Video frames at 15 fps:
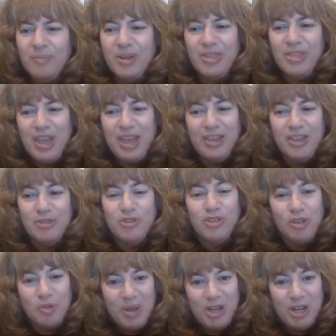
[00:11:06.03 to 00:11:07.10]
i'm going to thank you
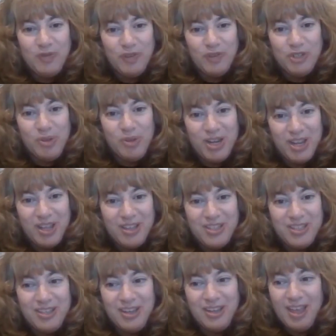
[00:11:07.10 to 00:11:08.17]
so much for joining
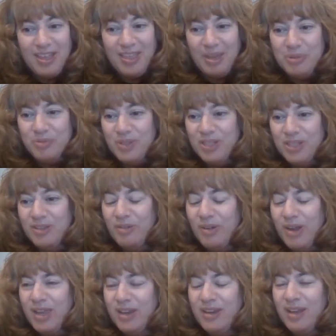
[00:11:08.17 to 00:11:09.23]
us today that was really
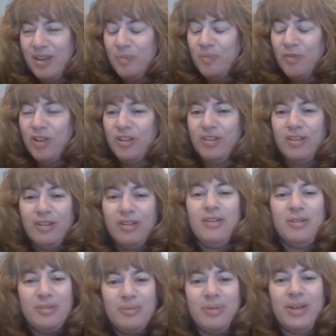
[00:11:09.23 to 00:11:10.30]
great and helpful
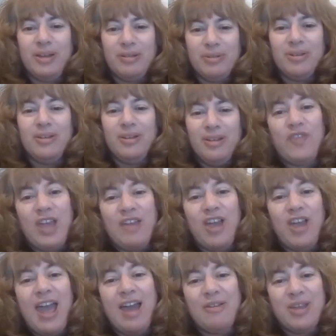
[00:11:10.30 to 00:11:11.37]
Wow. Do me a
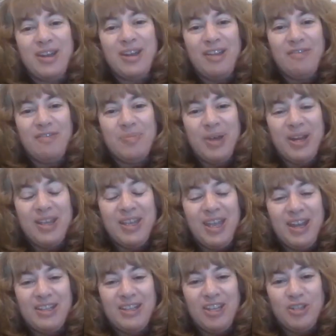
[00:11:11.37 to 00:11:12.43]
favor. How can everybody
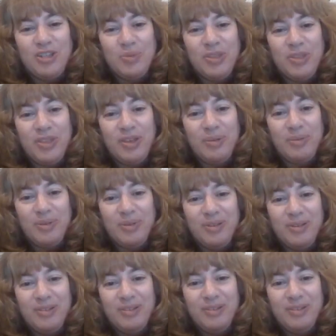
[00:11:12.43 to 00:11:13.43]
get in touch with you?